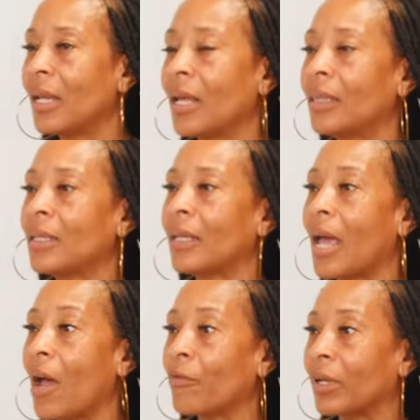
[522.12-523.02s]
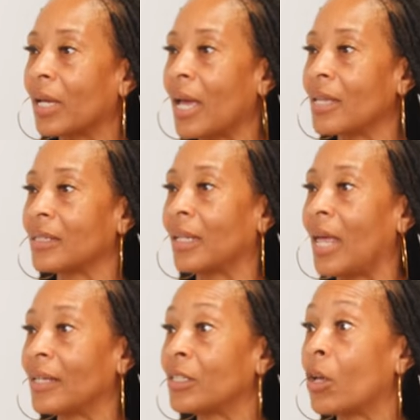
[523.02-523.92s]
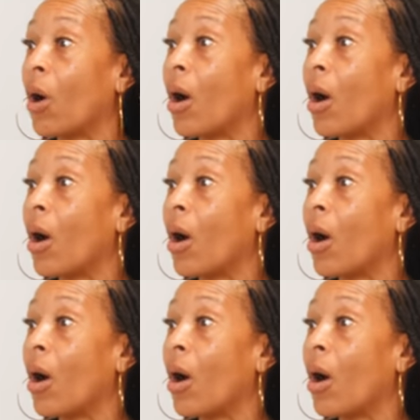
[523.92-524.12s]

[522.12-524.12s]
And I think that Africa has a lot to